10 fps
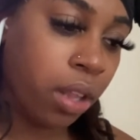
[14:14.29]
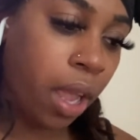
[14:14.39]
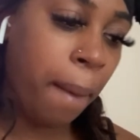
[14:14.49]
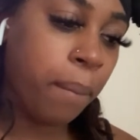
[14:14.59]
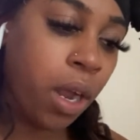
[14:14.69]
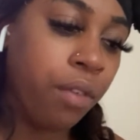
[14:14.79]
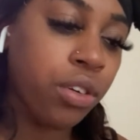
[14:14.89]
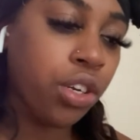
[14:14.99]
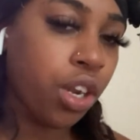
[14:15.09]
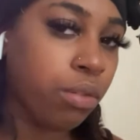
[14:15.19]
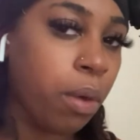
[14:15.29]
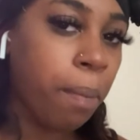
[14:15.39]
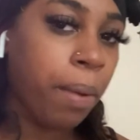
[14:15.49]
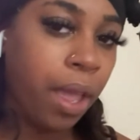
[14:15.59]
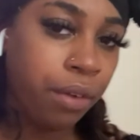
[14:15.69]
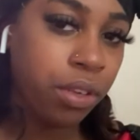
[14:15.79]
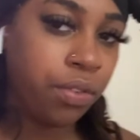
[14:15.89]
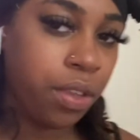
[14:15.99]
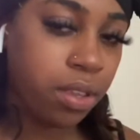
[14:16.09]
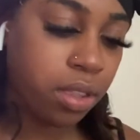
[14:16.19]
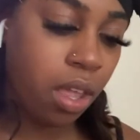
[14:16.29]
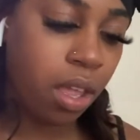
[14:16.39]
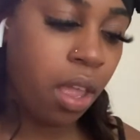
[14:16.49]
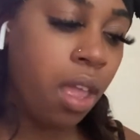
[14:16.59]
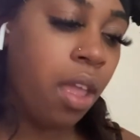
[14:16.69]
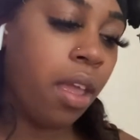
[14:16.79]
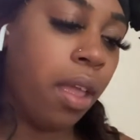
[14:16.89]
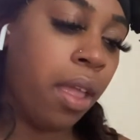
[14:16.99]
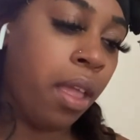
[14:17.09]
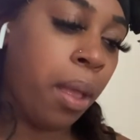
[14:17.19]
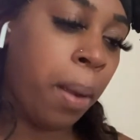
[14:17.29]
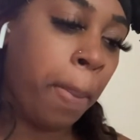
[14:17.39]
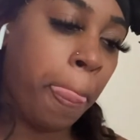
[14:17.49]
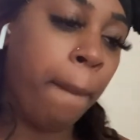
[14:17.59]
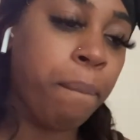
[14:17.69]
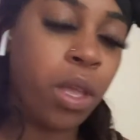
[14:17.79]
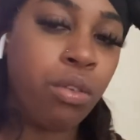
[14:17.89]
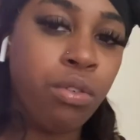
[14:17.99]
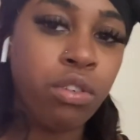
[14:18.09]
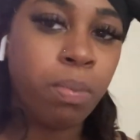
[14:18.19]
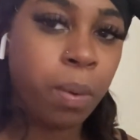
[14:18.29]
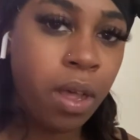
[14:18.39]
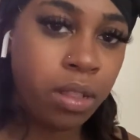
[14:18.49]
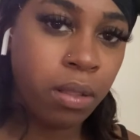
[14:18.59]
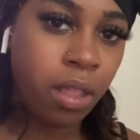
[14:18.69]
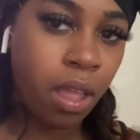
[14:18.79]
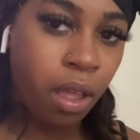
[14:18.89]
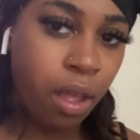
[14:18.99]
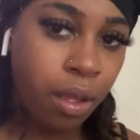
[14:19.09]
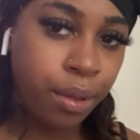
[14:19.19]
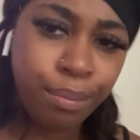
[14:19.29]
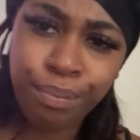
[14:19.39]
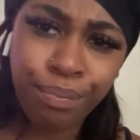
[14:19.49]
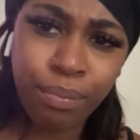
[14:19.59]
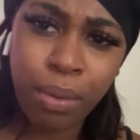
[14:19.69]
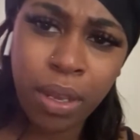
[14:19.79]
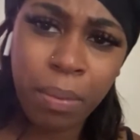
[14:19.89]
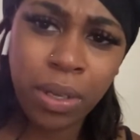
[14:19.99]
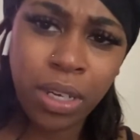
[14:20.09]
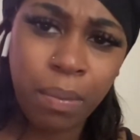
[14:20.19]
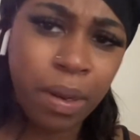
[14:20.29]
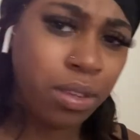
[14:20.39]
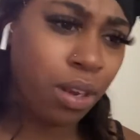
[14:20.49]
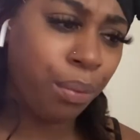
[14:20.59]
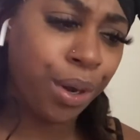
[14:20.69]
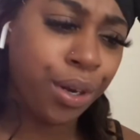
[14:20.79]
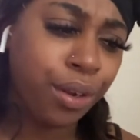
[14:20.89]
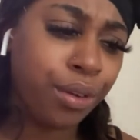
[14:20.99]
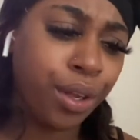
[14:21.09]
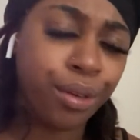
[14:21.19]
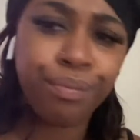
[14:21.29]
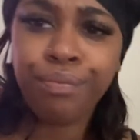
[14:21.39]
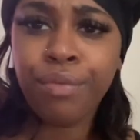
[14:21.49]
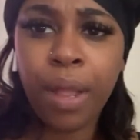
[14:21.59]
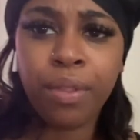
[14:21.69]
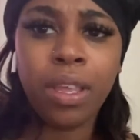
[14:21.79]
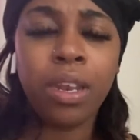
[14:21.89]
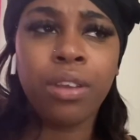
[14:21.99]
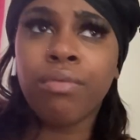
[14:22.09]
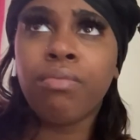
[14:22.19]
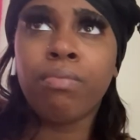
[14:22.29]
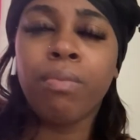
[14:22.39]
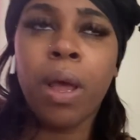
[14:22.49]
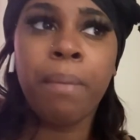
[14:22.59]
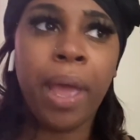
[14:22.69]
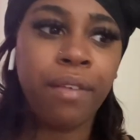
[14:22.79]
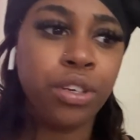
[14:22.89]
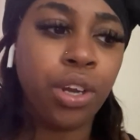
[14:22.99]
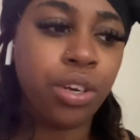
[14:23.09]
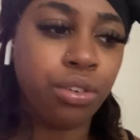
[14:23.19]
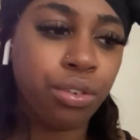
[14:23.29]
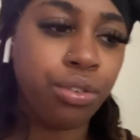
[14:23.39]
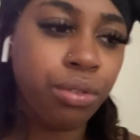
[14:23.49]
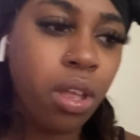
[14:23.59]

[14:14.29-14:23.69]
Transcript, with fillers: Like, I bought rechargeable batteries for this thing, and I'm thinking you can just plug the thing up, plug the bitch up, and it's gonna work. No, you have to get a, a battery charger too.